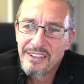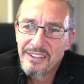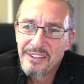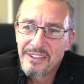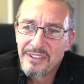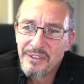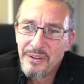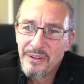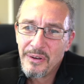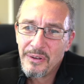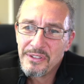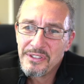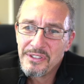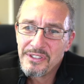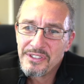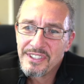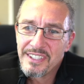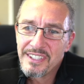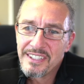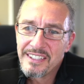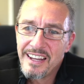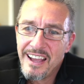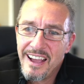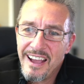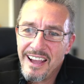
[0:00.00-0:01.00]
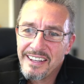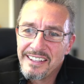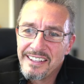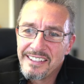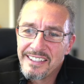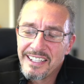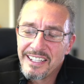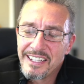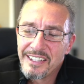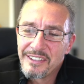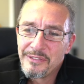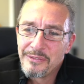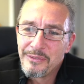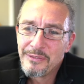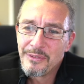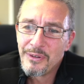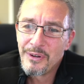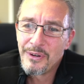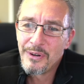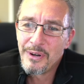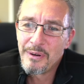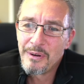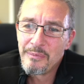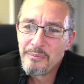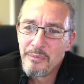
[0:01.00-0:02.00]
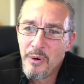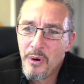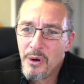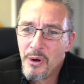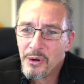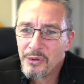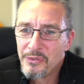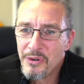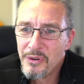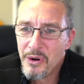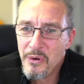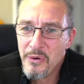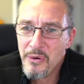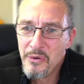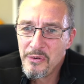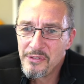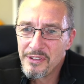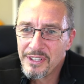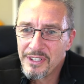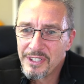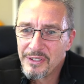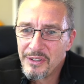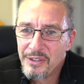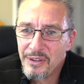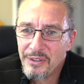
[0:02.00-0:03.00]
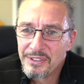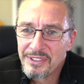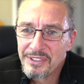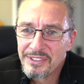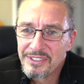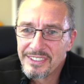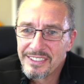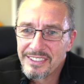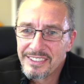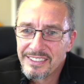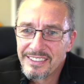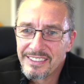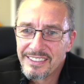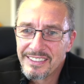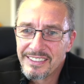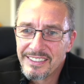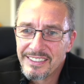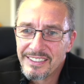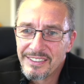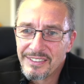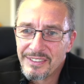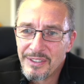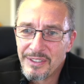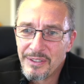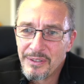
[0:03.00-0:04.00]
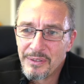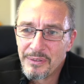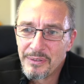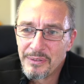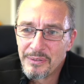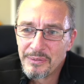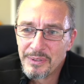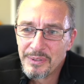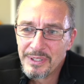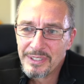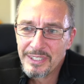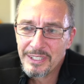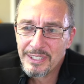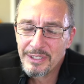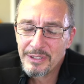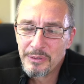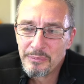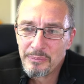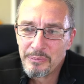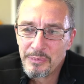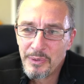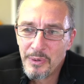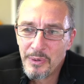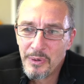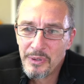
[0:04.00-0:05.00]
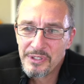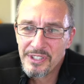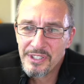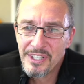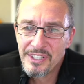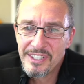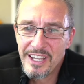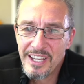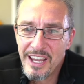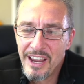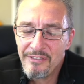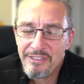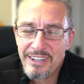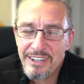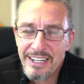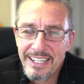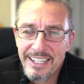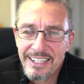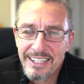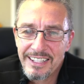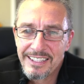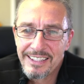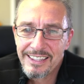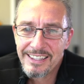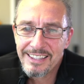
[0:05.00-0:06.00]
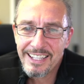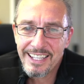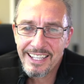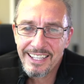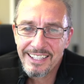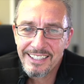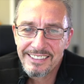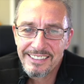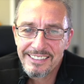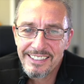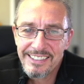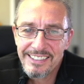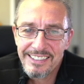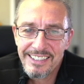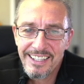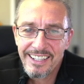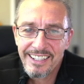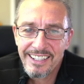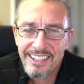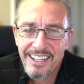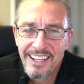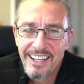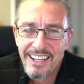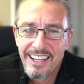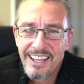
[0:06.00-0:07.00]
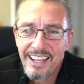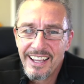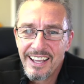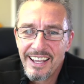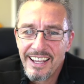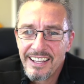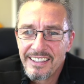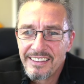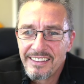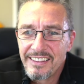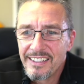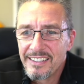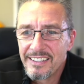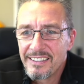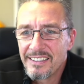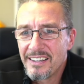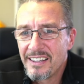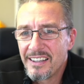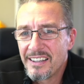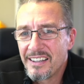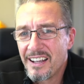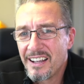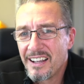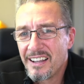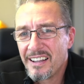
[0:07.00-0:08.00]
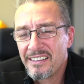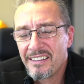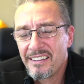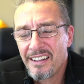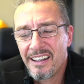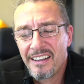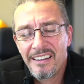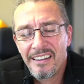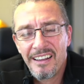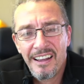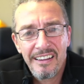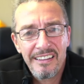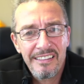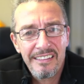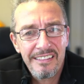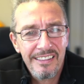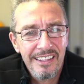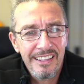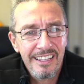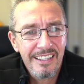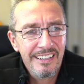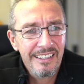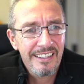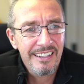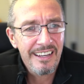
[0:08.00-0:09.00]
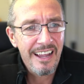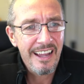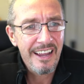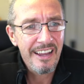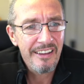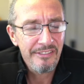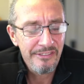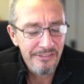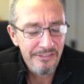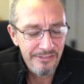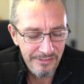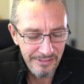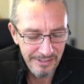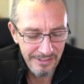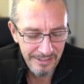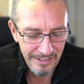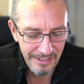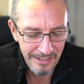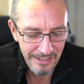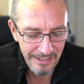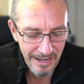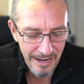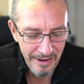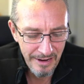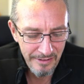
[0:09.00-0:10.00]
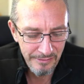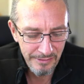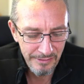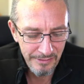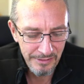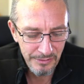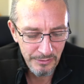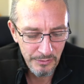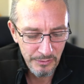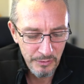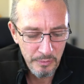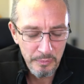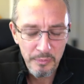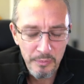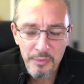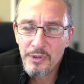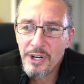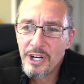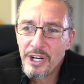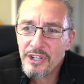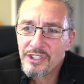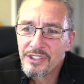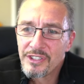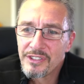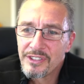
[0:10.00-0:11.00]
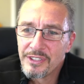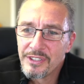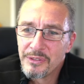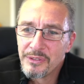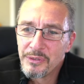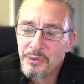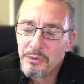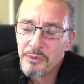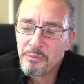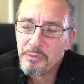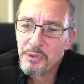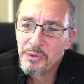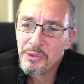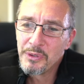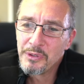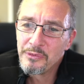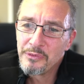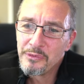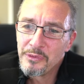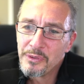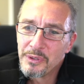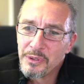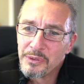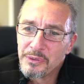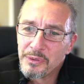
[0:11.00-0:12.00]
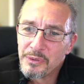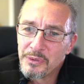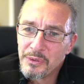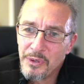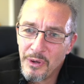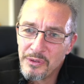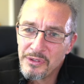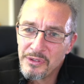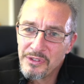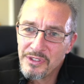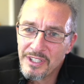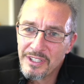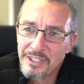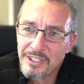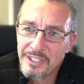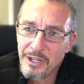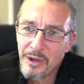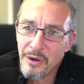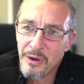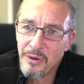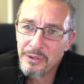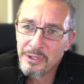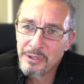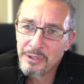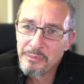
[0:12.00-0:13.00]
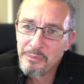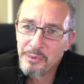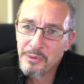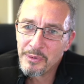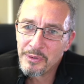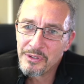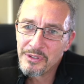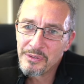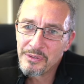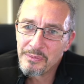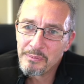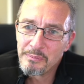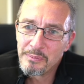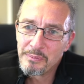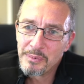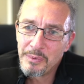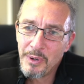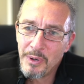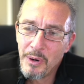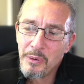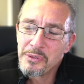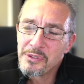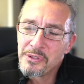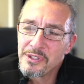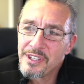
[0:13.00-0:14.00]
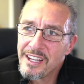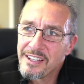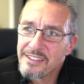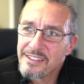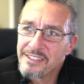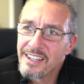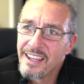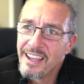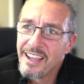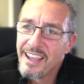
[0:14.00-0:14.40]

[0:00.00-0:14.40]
constant hunting for more growth and constant, you know, we need to process every little thing. It's just like that I think life is too precious and too beautiful to constantly only process